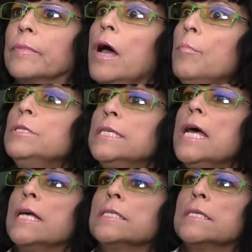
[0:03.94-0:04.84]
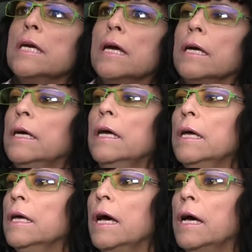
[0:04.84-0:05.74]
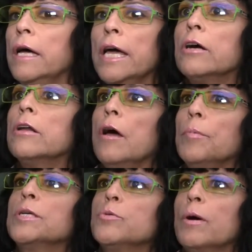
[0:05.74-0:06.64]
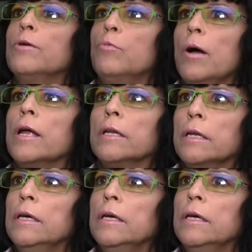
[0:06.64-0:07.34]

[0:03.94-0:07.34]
Common sense, yeah. Economics 101,